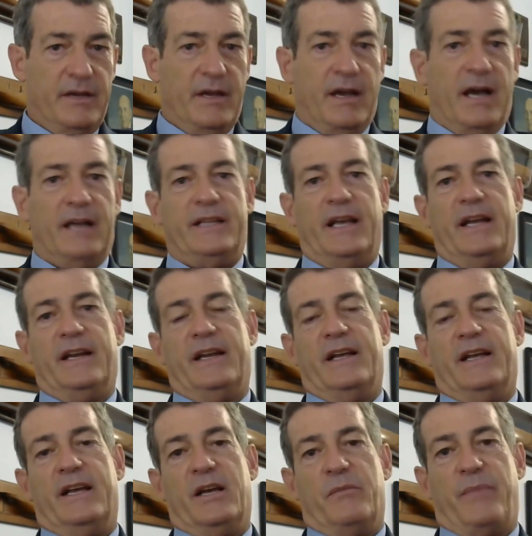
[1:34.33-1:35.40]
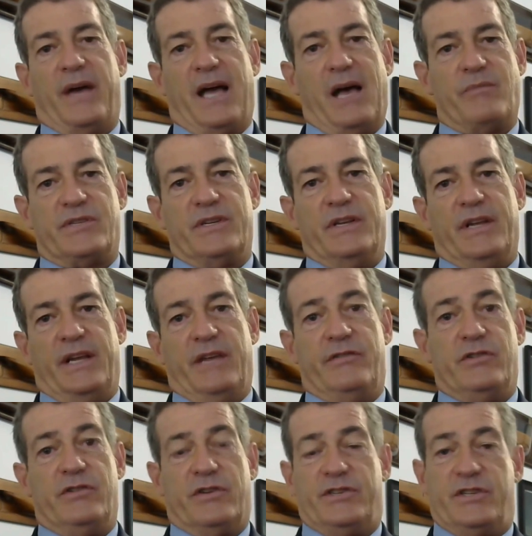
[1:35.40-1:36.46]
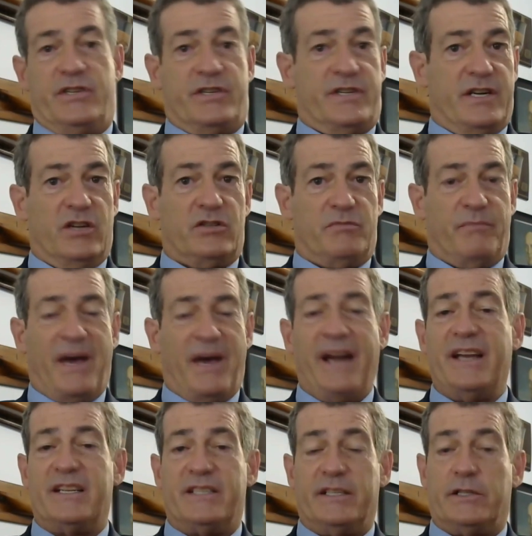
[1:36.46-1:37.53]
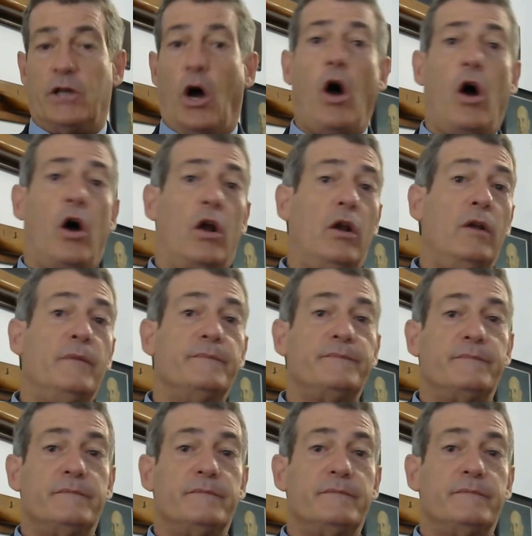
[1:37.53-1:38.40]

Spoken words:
and then perhaps if you just cannot manage it all,